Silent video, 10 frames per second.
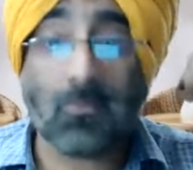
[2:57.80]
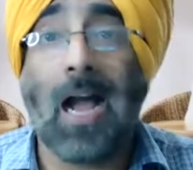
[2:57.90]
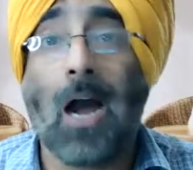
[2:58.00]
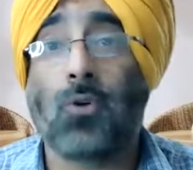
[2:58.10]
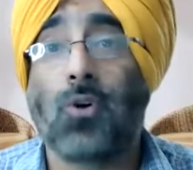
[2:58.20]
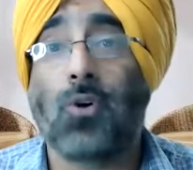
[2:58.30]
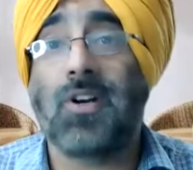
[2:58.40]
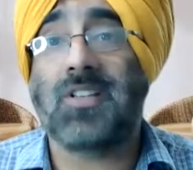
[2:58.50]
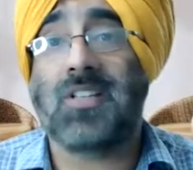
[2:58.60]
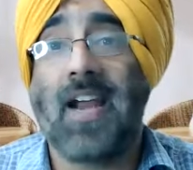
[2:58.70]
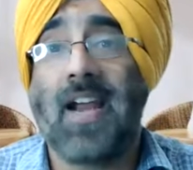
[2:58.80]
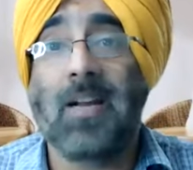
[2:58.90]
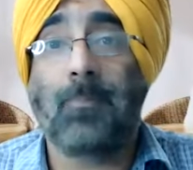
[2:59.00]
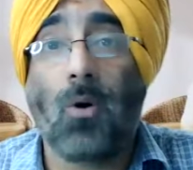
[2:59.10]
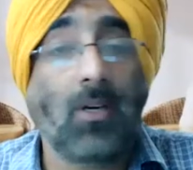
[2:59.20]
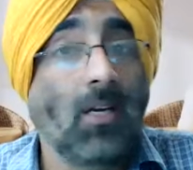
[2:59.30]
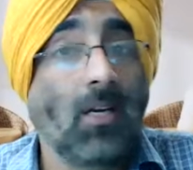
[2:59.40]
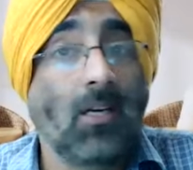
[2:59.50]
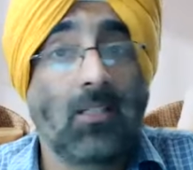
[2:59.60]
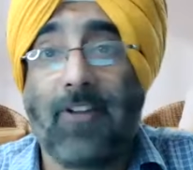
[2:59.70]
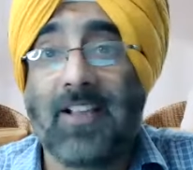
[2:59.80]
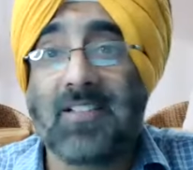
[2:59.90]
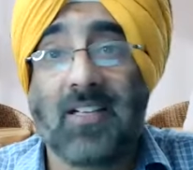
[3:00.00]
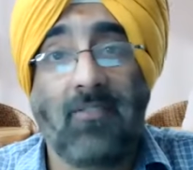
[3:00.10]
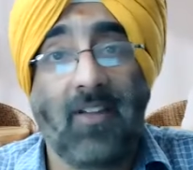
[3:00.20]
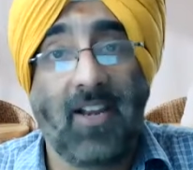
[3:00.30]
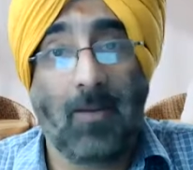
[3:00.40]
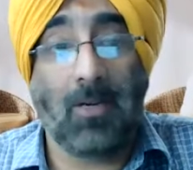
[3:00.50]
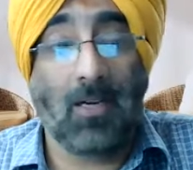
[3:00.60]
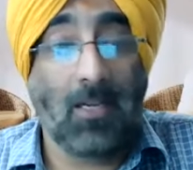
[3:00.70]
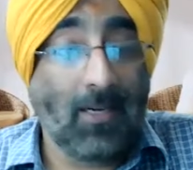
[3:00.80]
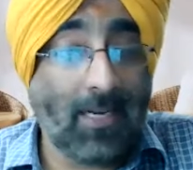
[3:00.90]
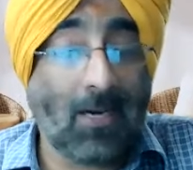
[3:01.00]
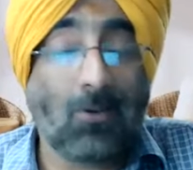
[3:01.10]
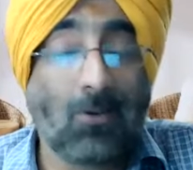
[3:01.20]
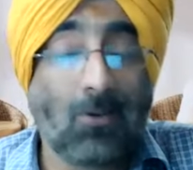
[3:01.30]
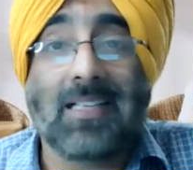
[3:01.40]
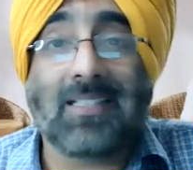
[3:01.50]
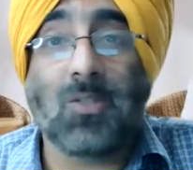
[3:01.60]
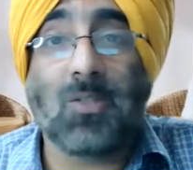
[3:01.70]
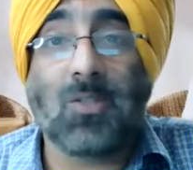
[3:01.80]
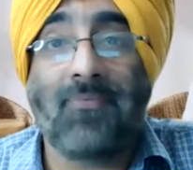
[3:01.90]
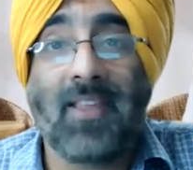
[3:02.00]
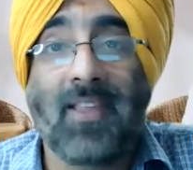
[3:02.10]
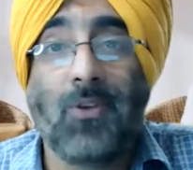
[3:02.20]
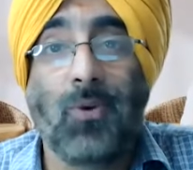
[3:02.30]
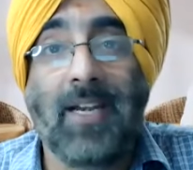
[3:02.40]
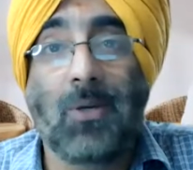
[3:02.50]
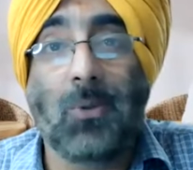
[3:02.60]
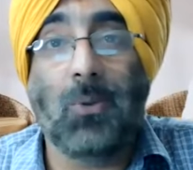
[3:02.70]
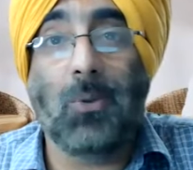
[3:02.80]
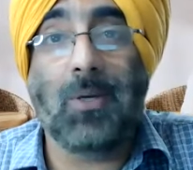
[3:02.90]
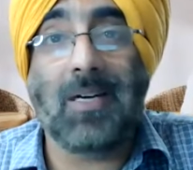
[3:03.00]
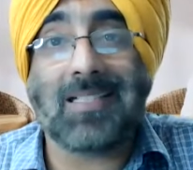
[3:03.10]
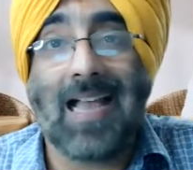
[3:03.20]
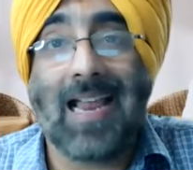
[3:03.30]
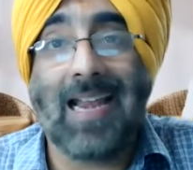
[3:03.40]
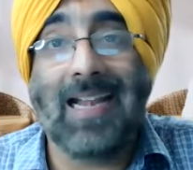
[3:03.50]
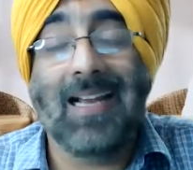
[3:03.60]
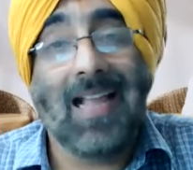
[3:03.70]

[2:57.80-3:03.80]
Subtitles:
how to decide about the fixed and the variable? Now, this is one thing you need to decide,